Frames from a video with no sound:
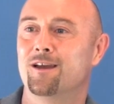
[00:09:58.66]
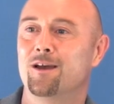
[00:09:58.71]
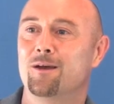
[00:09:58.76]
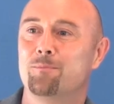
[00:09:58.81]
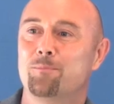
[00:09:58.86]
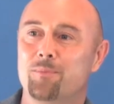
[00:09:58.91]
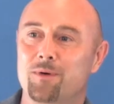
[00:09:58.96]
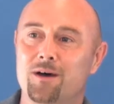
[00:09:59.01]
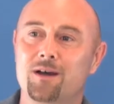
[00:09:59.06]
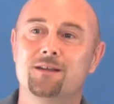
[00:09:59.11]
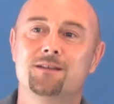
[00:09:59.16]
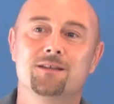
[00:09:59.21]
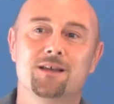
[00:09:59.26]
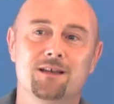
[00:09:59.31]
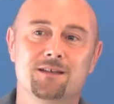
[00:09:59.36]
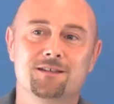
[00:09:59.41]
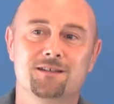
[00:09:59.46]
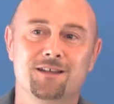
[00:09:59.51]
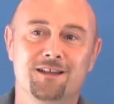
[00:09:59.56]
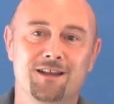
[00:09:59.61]
And by
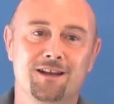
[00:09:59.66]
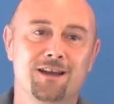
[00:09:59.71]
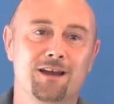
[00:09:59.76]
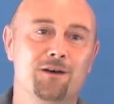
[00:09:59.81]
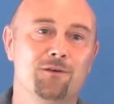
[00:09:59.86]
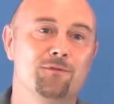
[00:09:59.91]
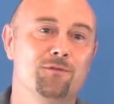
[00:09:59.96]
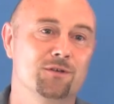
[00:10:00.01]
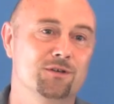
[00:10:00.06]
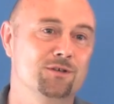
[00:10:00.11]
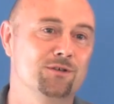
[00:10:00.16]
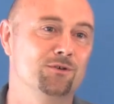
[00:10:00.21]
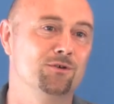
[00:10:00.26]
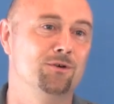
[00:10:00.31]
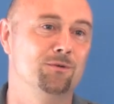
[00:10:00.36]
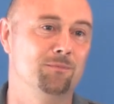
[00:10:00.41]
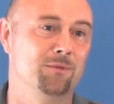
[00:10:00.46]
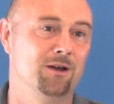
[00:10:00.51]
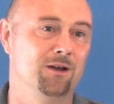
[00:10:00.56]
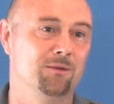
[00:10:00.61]
testing it out for
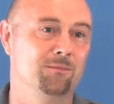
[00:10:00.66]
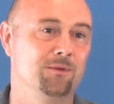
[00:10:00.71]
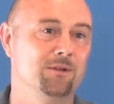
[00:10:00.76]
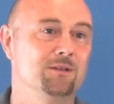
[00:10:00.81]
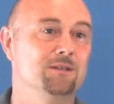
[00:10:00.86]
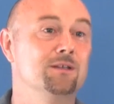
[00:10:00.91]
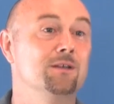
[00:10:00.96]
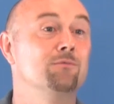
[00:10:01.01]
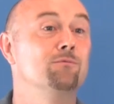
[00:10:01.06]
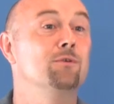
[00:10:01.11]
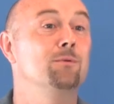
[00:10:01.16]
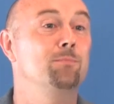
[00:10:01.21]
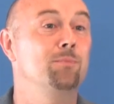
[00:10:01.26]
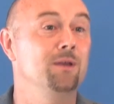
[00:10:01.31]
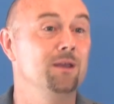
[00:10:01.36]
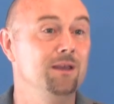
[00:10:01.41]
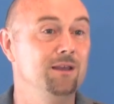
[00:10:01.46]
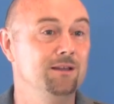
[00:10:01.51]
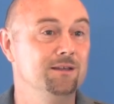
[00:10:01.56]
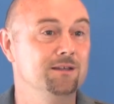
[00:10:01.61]
short moments and
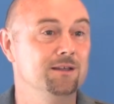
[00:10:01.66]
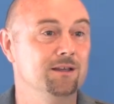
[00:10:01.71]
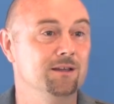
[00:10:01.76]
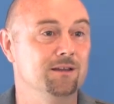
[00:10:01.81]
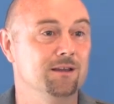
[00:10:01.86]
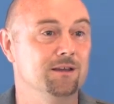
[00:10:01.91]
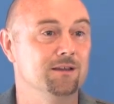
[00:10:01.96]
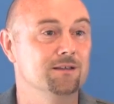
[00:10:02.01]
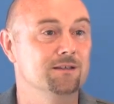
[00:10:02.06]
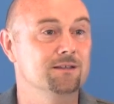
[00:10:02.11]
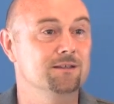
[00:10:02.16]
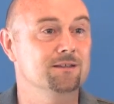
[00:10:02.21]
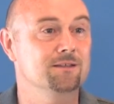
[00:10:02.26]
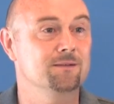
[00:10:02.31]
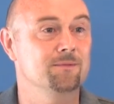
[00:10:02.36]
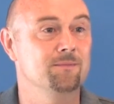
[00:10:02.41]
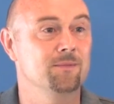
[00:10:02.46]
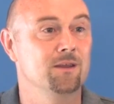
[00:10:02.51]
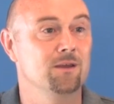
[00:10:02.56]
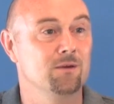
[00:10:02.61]
repeating this,
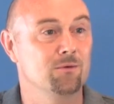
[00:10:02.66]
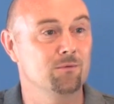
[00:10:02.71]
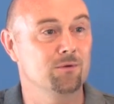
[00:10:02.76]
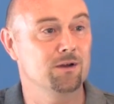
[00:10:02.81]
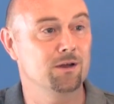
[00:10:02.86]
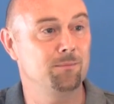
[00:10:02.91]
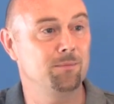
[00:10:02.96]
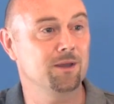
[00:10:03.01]
what I